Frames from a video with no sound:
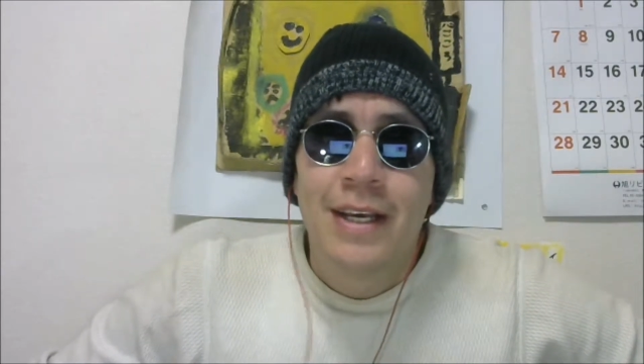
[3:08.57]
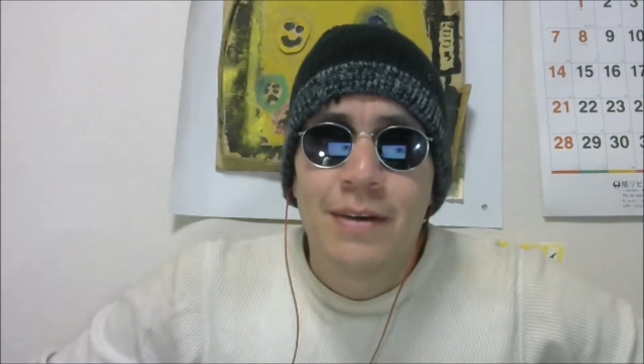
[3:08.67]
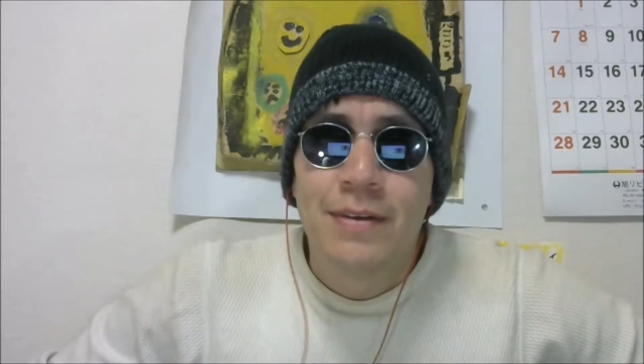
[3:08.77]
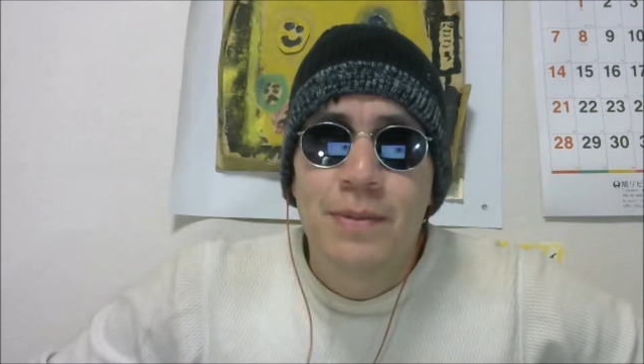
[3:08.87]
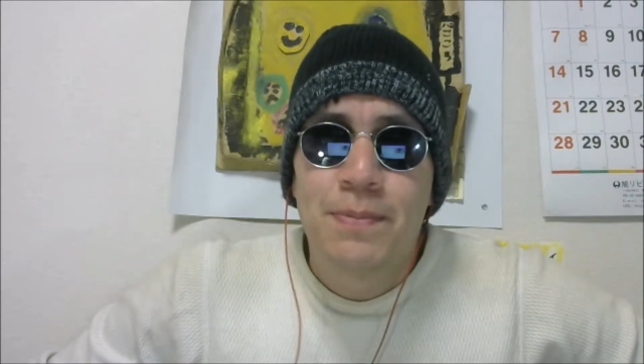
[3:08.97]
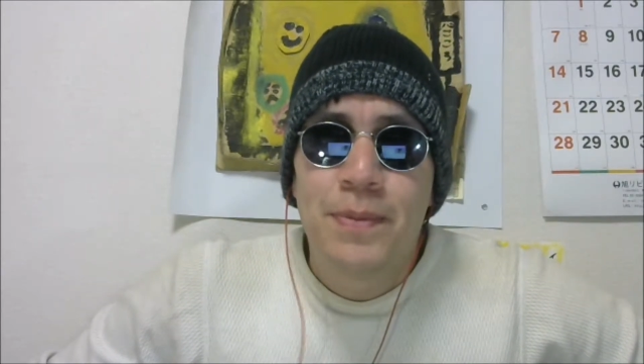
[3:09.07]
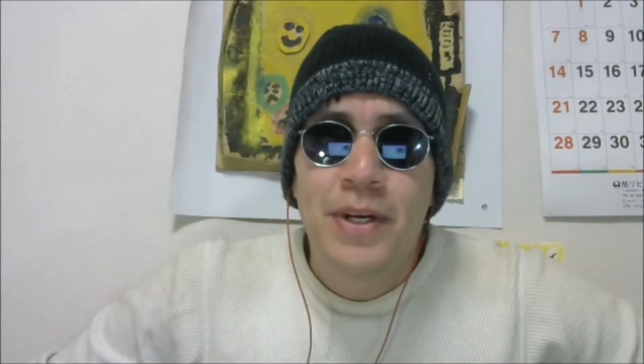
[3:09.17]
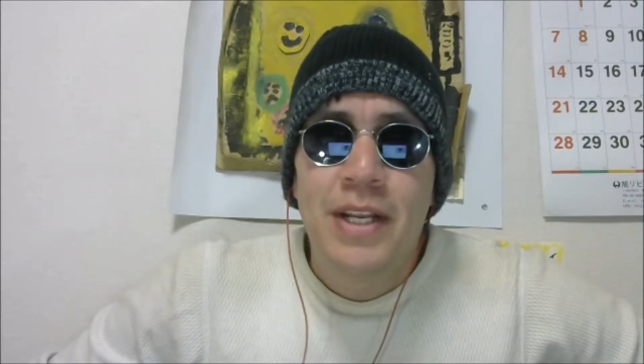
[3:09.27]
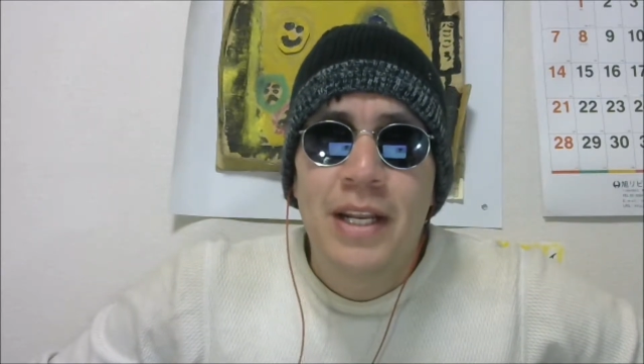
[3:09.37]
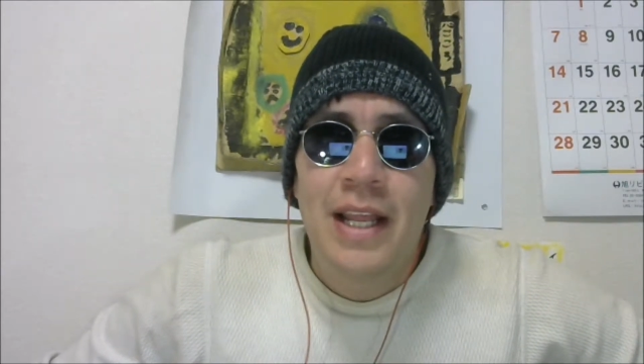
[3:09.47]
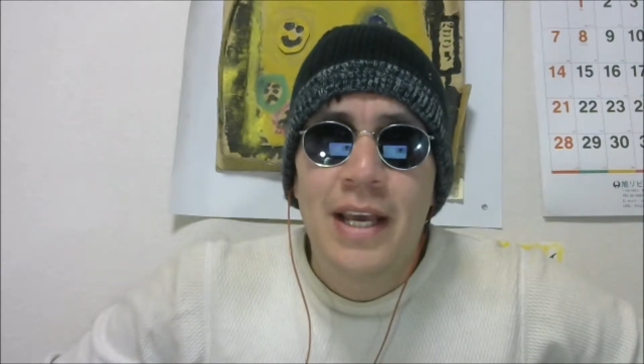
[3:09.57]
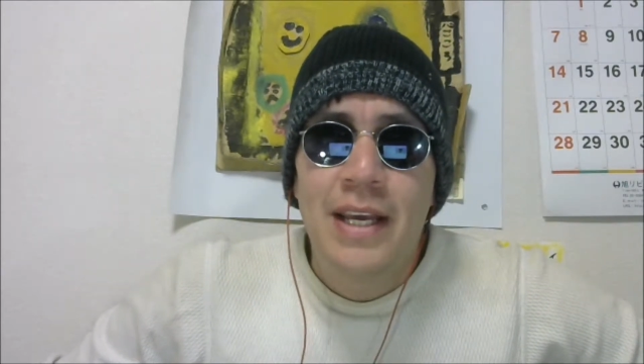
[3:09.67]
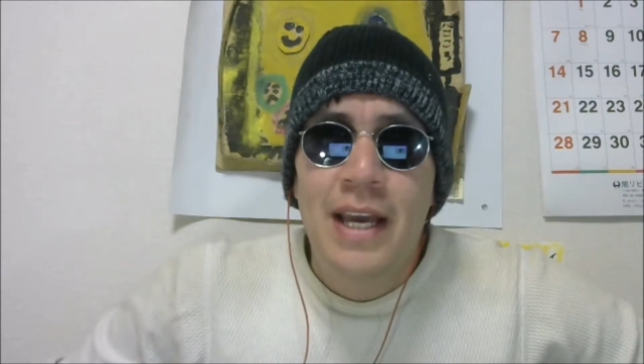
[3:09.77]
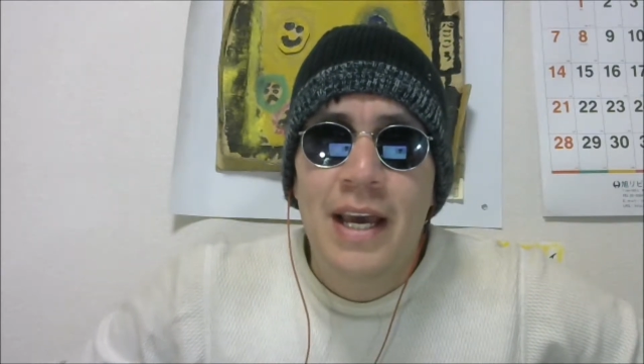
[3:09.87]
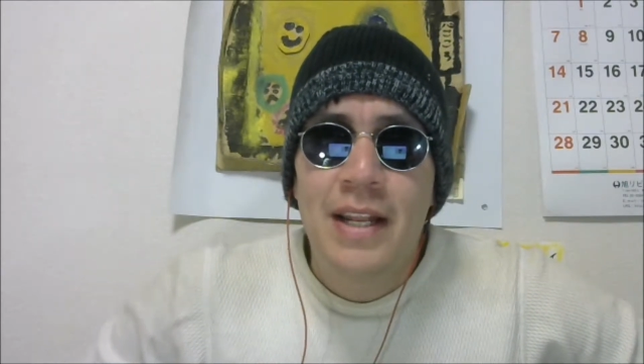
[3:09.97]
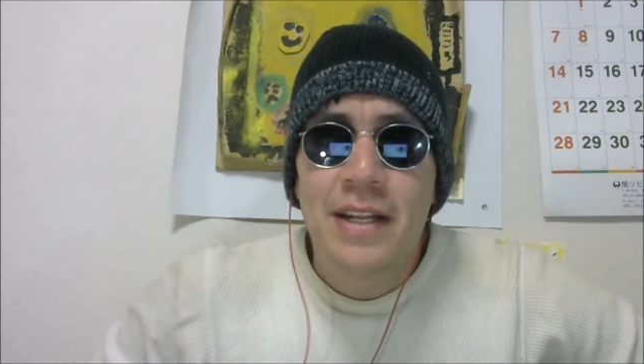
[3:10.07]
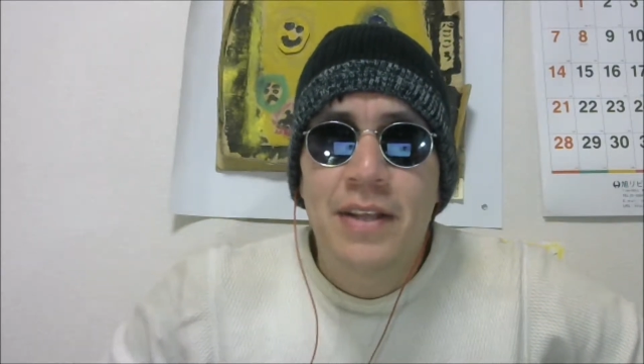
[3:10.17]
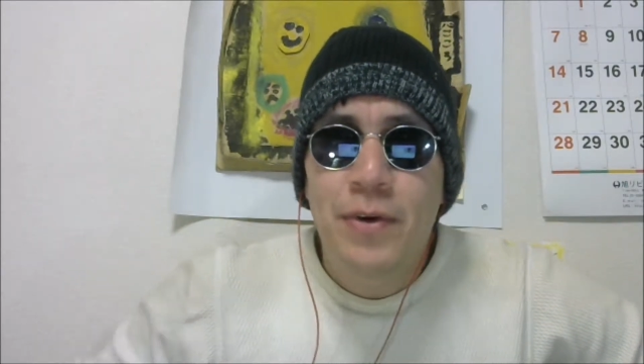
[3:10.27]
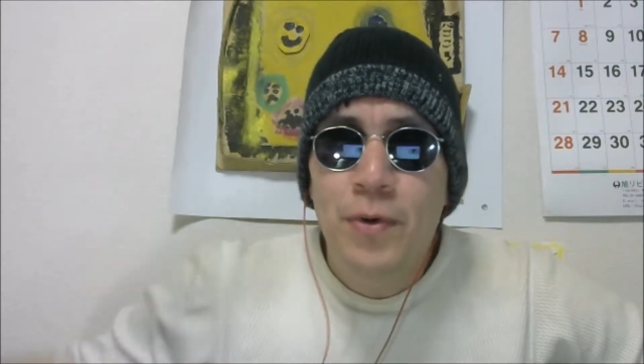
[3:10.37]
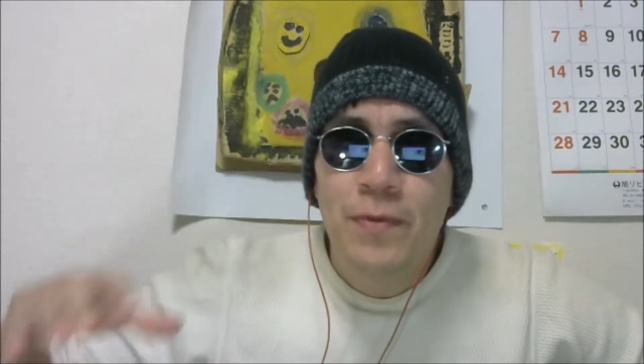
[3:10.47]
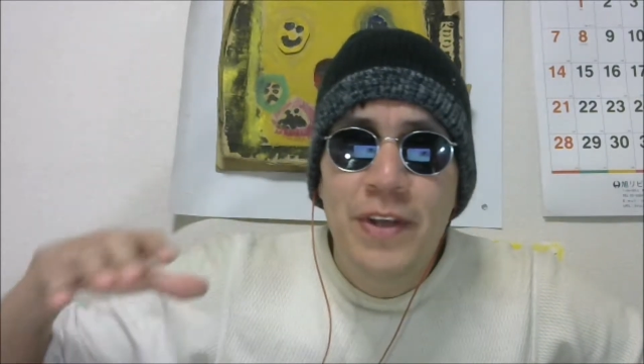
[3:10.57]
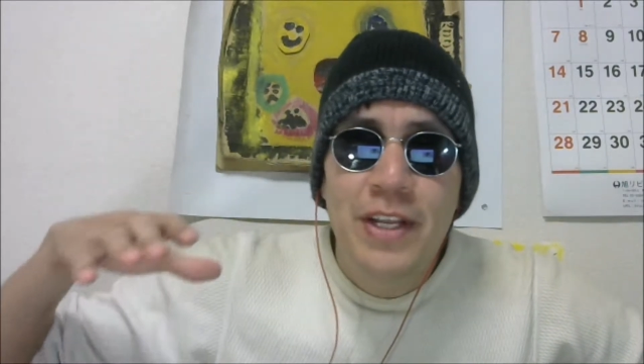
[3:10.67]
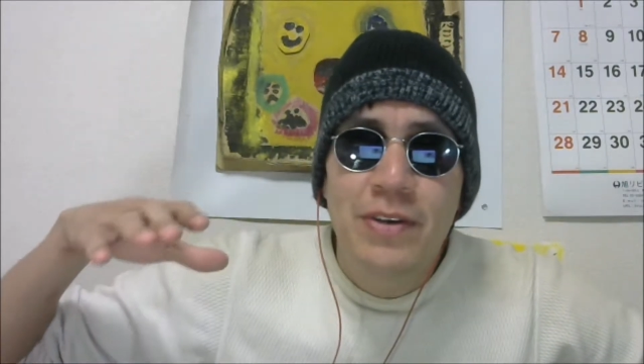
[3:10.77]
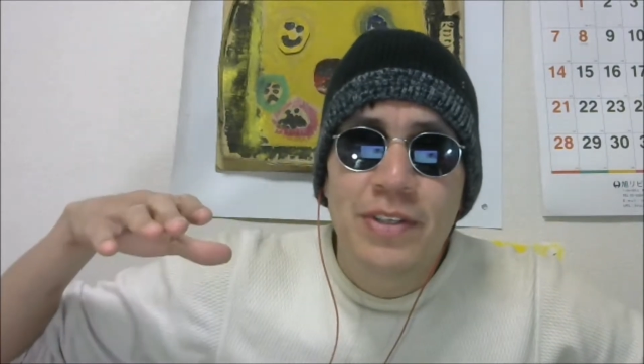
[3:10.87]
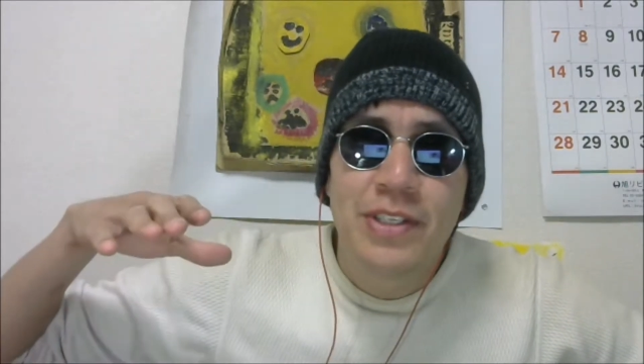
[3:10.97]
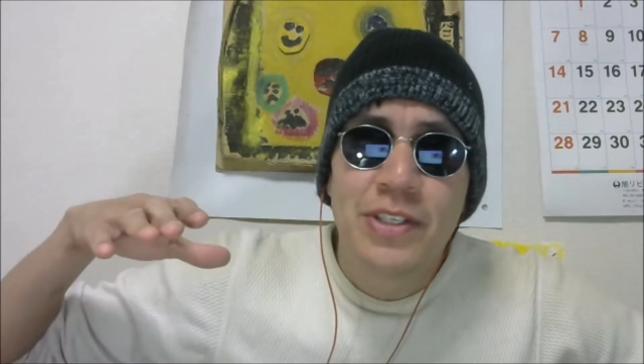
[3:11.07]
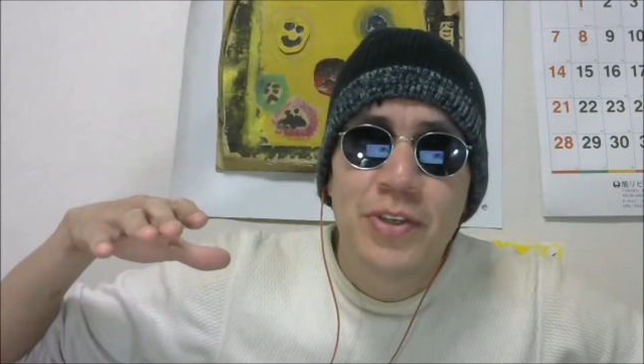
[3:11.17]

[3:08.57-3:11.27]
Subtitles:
It was pretty late, and the whole video is